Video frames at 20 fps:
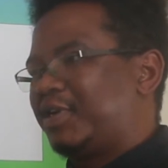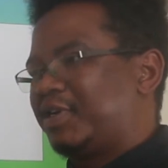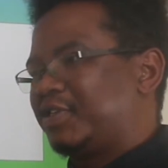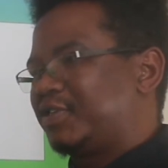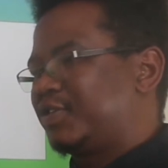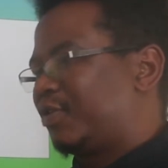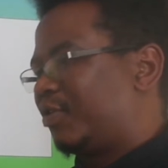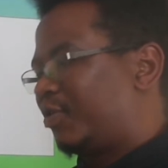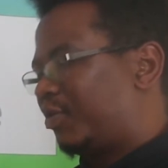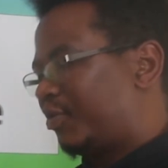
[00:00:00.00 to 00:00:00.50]

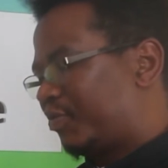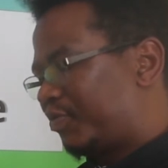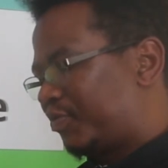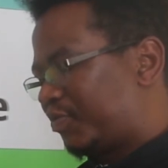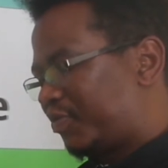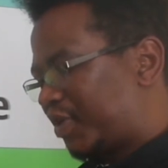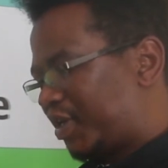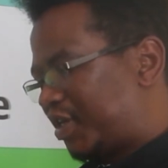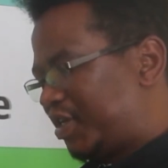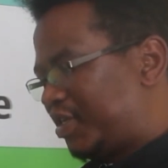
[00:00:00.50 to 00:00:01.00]
So
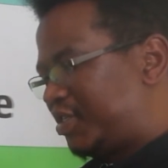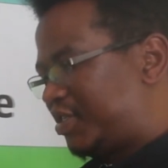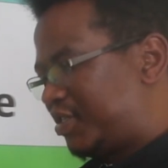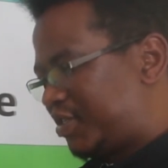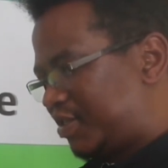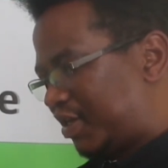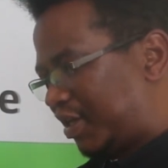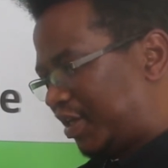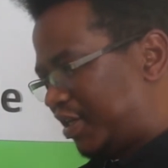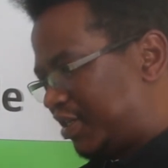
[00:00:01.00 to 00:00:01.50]
there
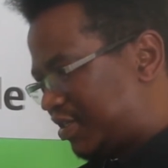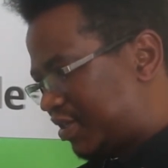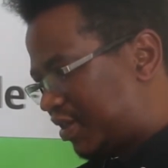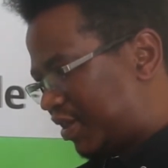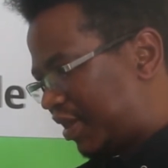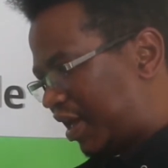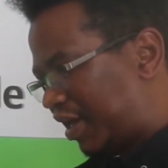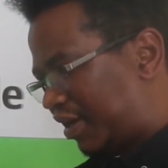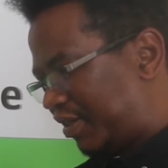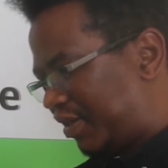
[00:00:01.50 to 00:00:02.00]
is
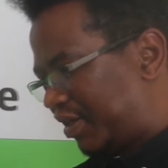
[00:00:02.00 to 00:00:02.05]
that.